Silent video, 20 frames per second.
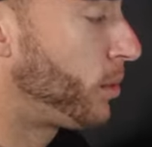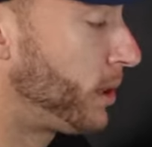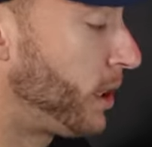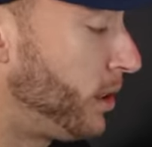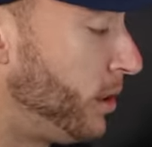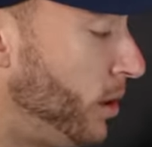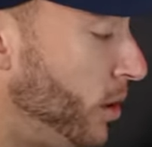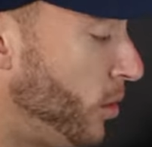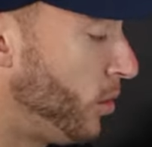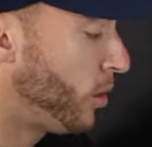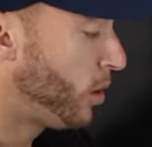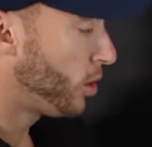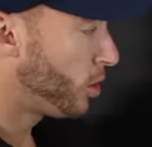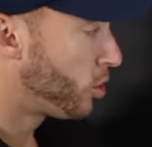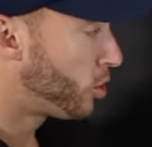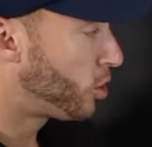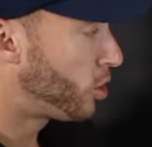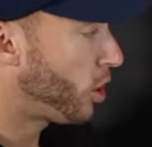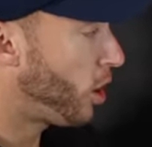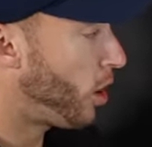of what they do.
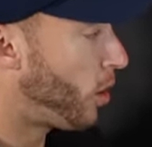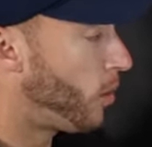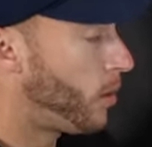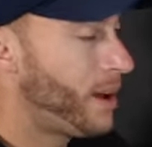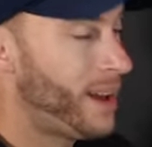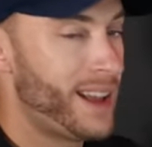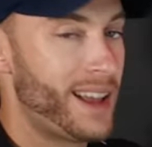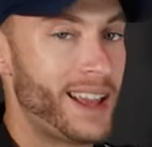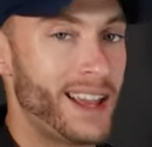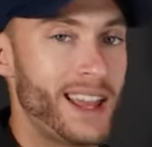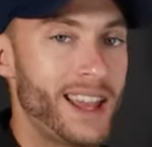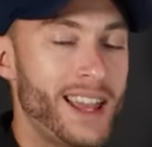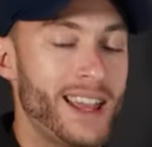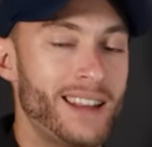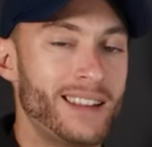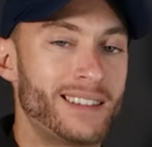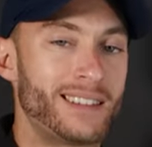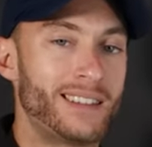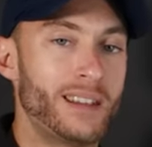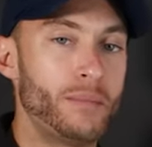So
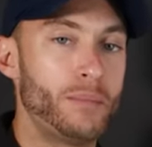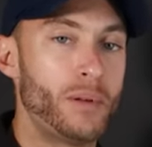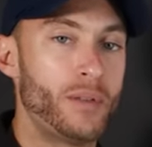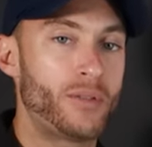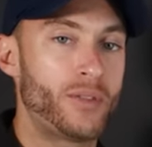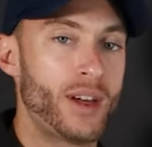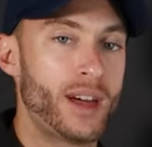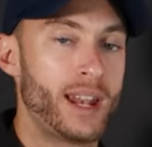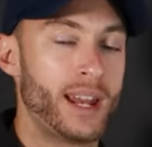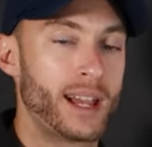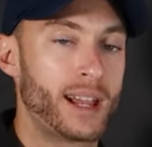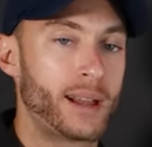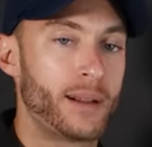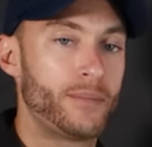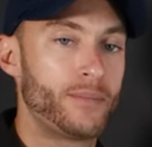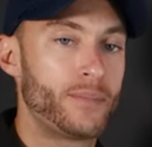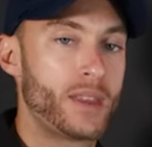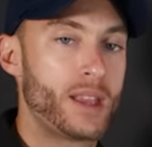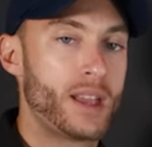in sympathetic,